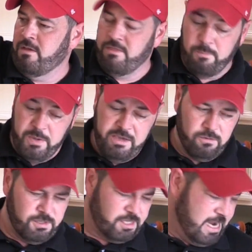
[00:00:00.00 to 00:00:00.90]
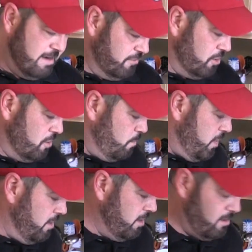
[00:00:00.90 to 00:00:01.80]
the peels after
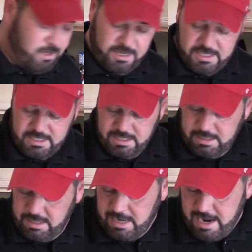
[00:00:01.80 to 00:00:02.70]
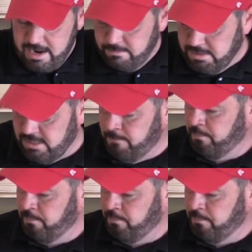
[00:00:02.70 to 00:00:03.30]
peeling these limes.